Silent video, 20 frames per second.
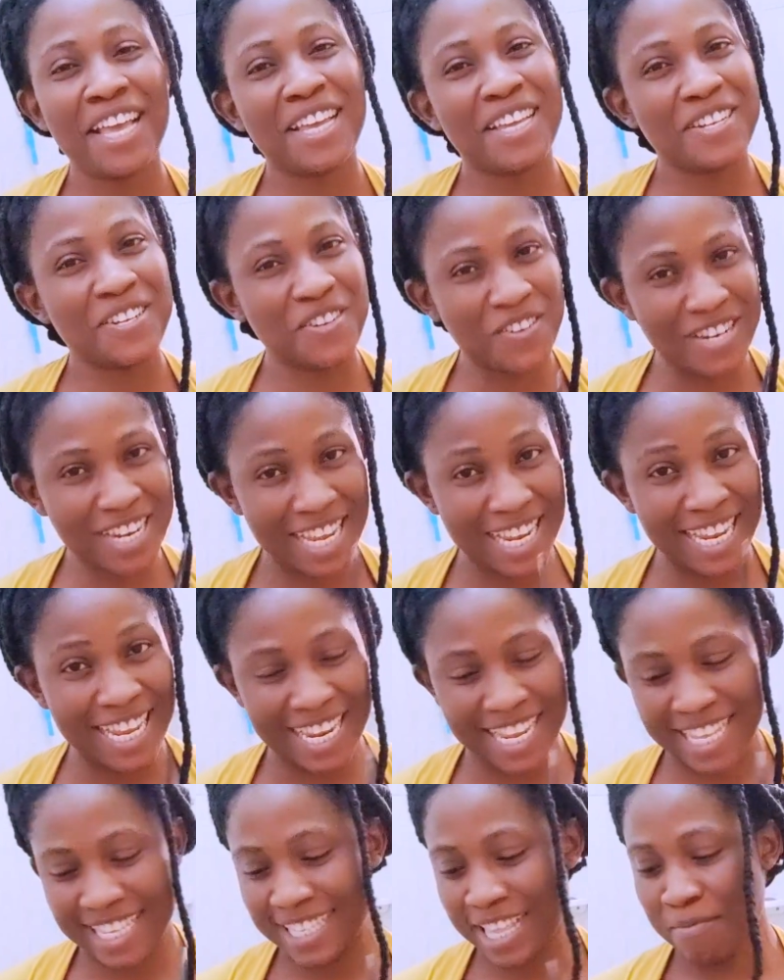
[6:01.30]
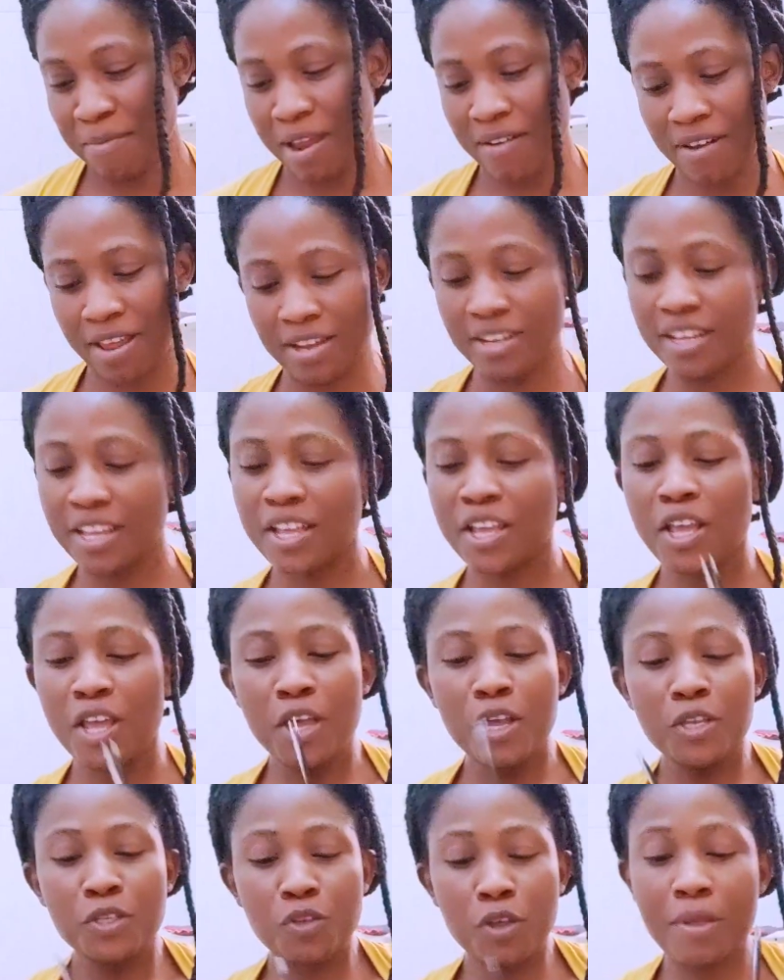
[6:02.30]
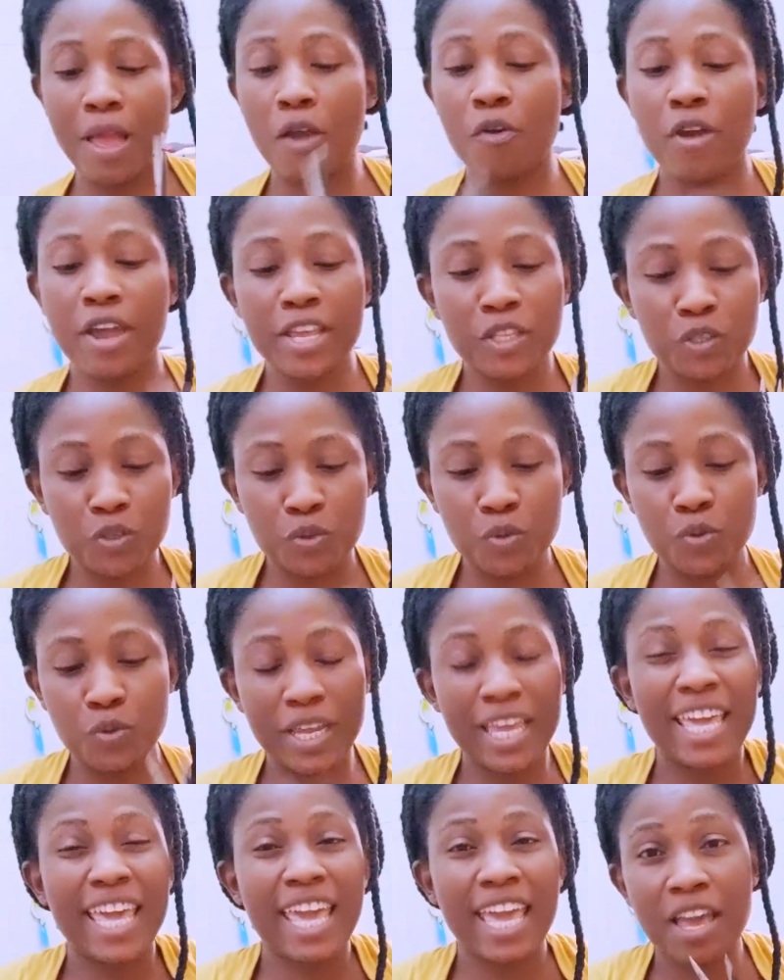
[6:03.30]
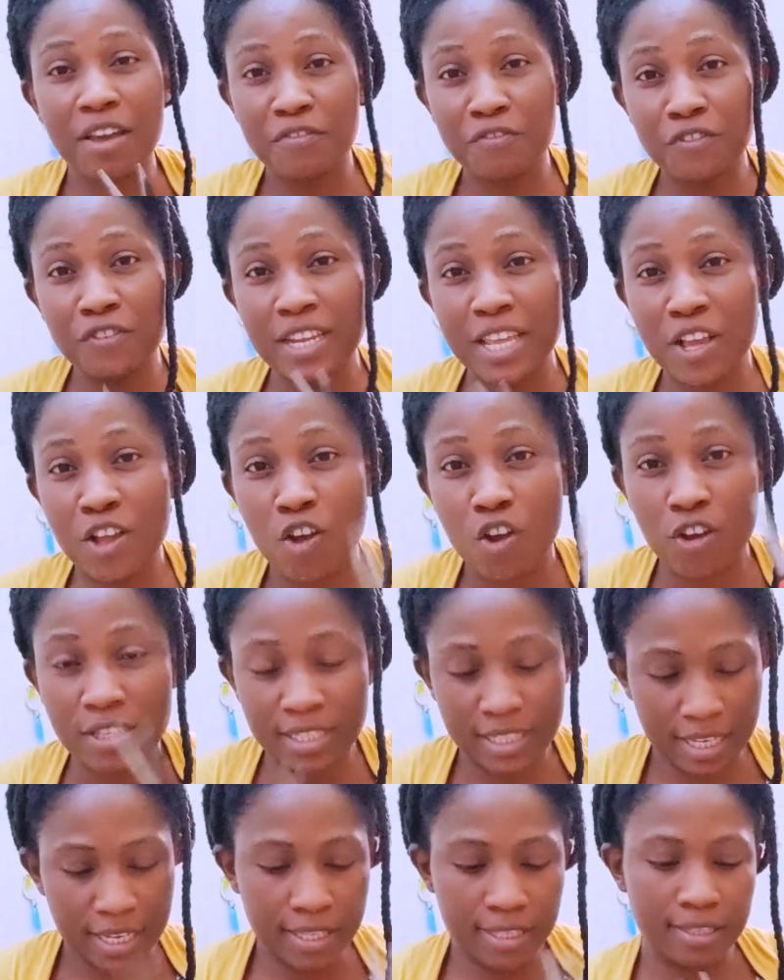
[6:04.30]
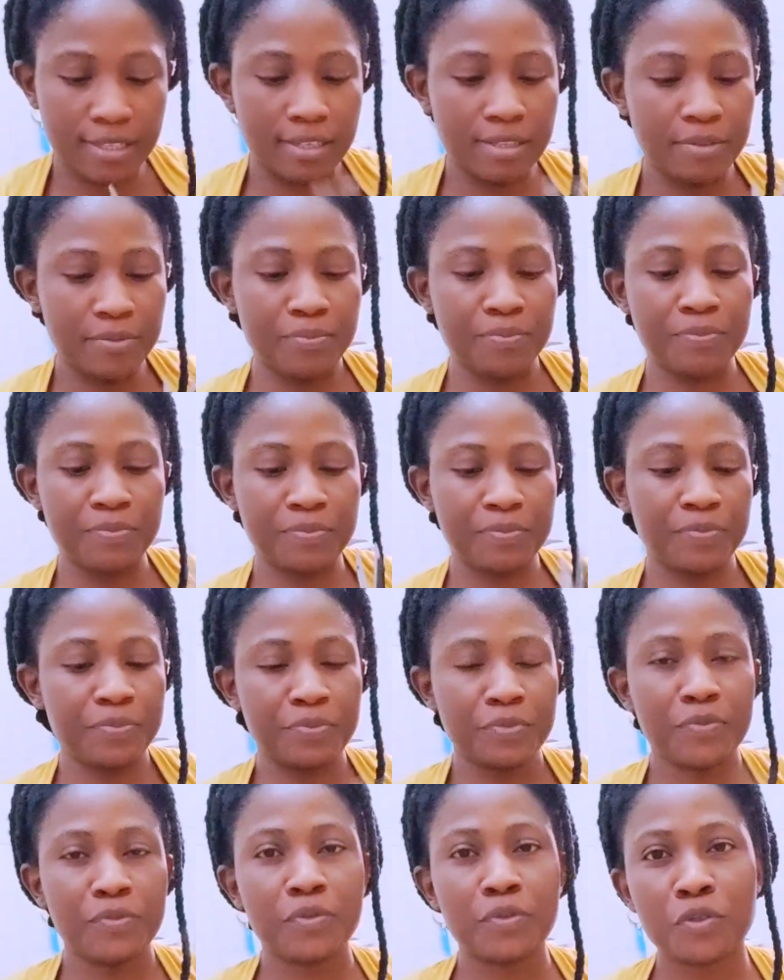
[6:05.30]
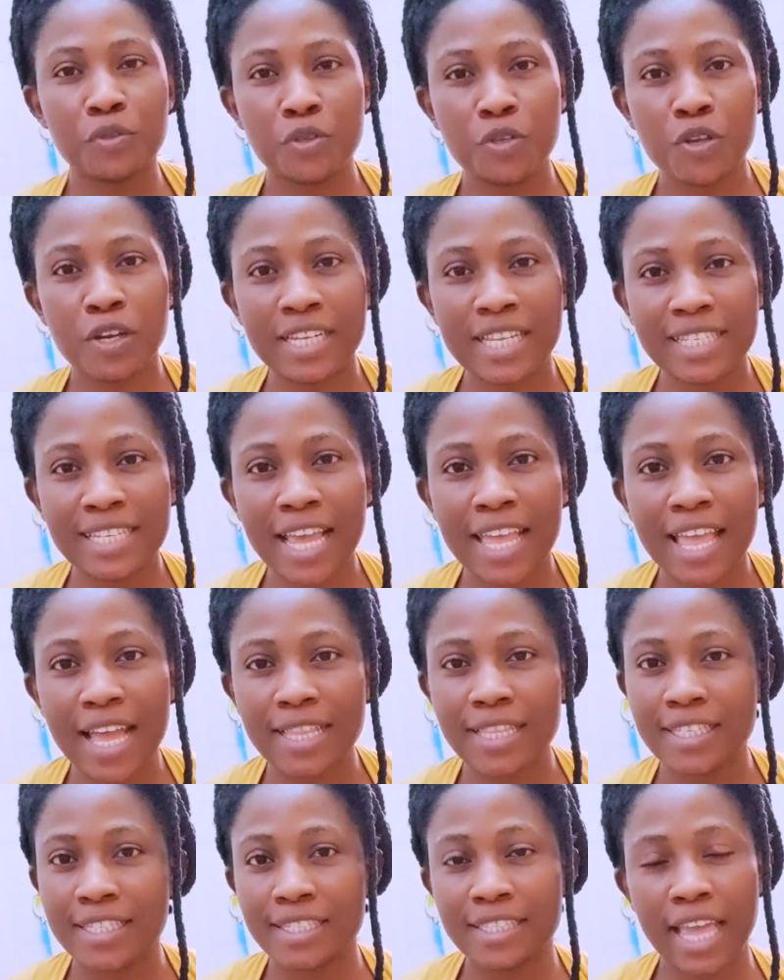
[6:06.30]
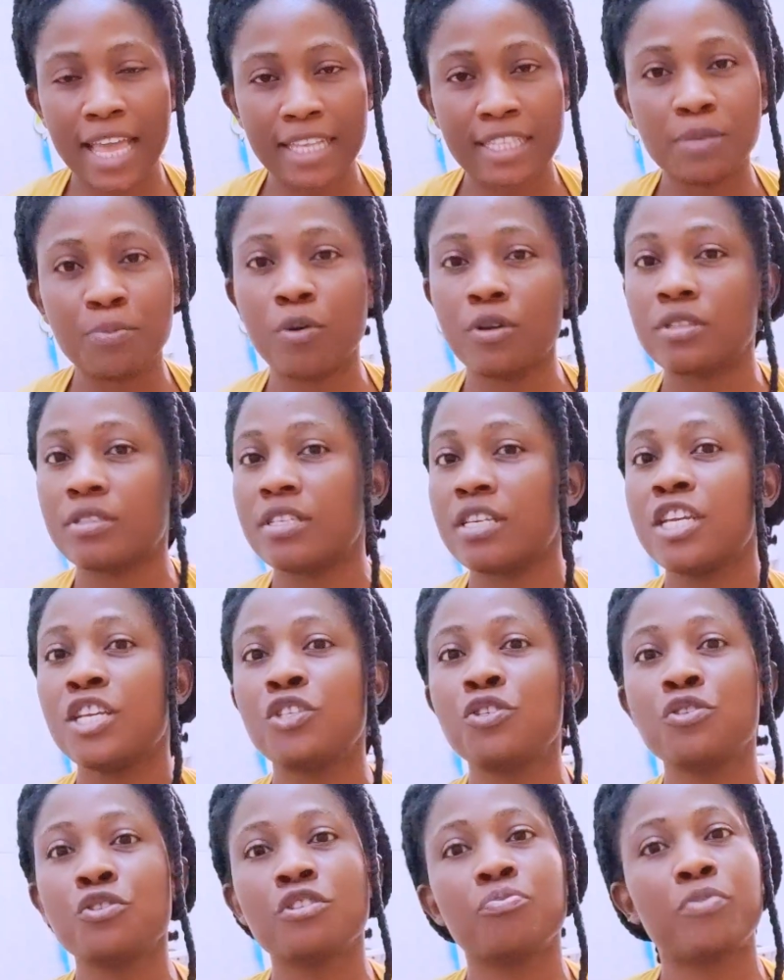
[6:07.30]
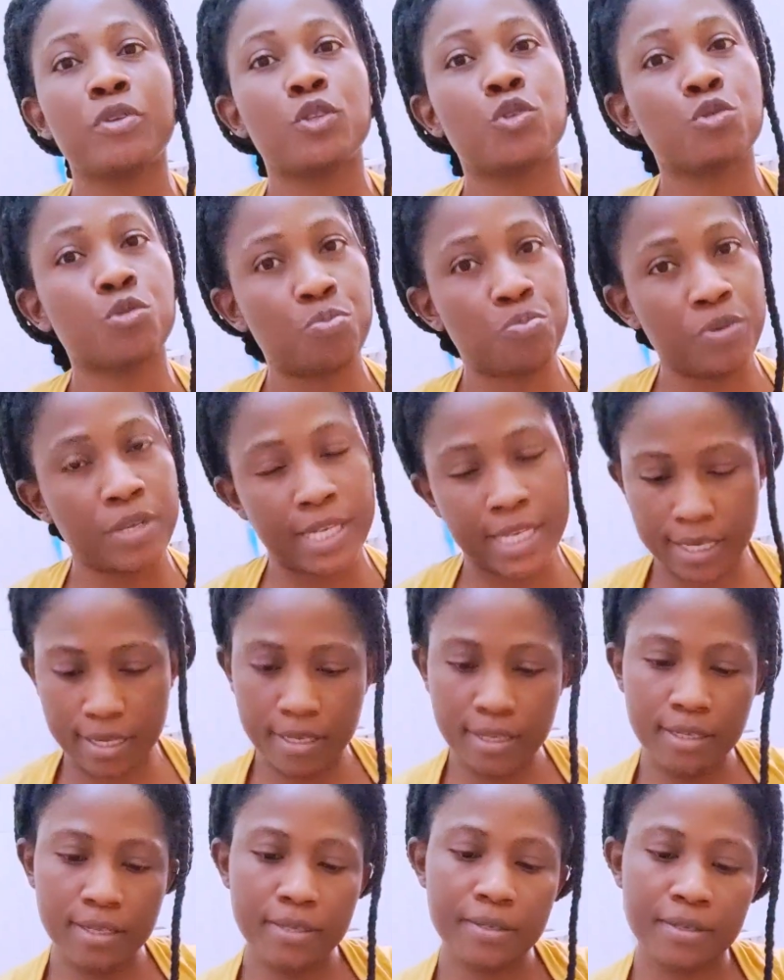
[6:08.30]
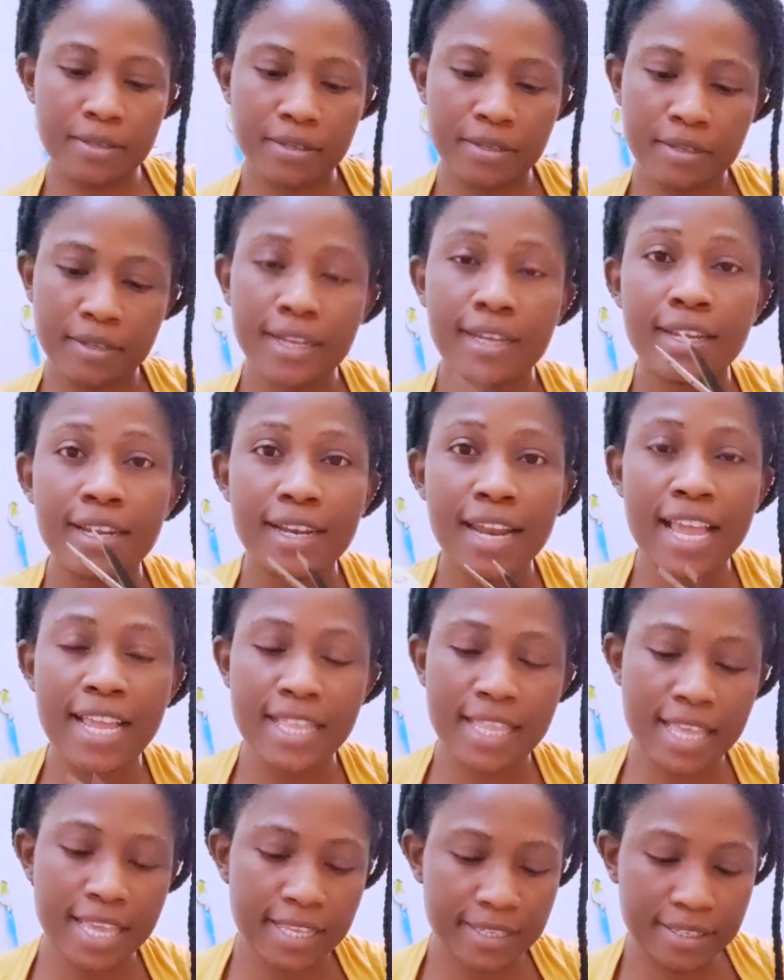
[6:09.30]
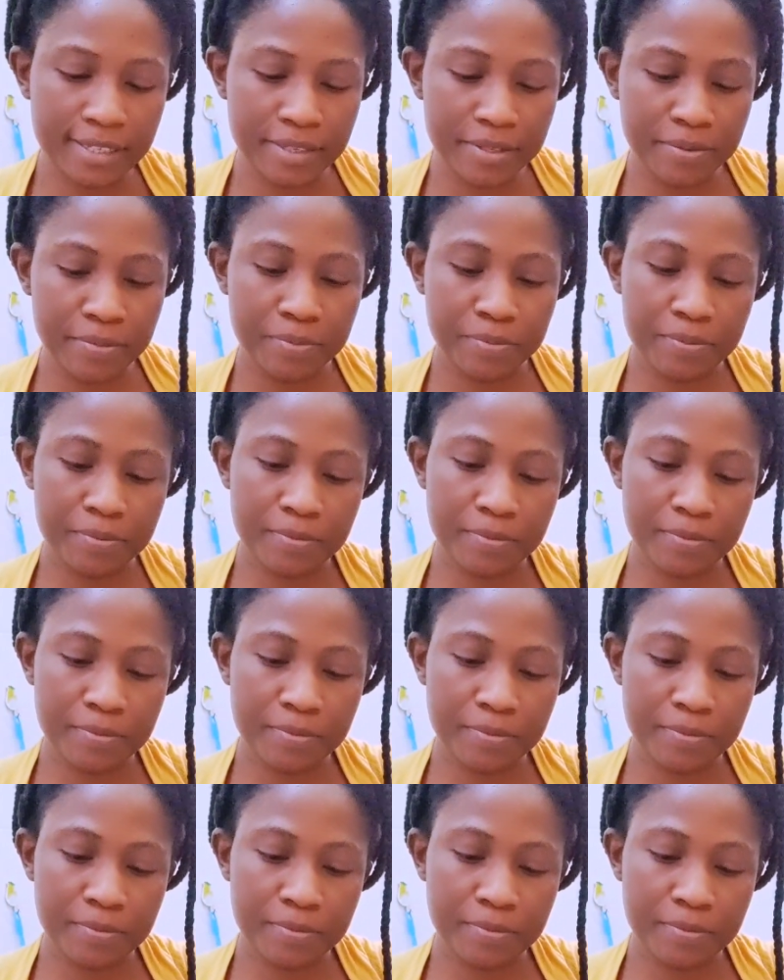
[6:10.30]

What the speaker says: No need this time around. So you're going to carefully cut it to your desired test, but it shouldn't be too big. Like this.